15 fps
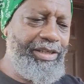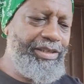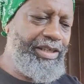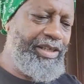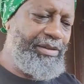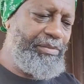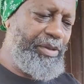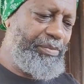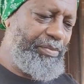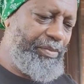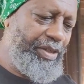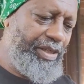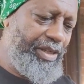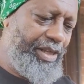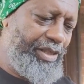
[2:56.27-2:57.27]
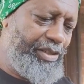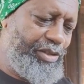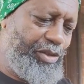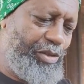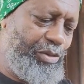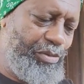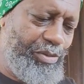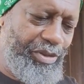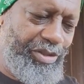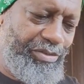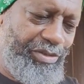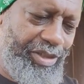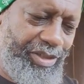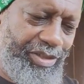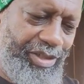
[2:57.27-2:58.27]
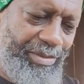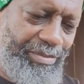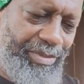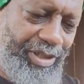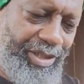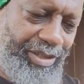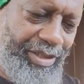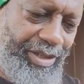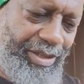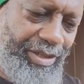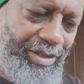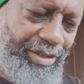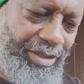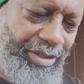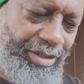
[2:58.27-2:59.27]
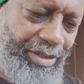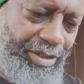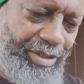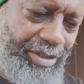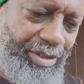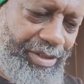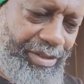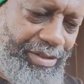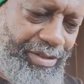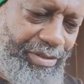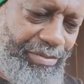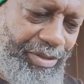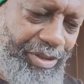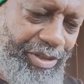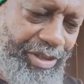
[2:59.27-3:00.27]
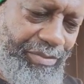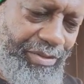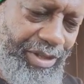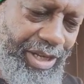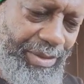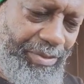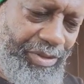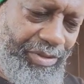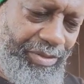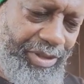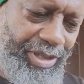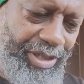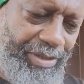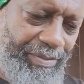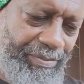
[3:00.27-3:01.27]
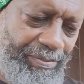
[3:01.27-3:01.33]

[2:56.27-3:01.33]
I think I'm up by last two or three or something like that. So we'll see what happens with that.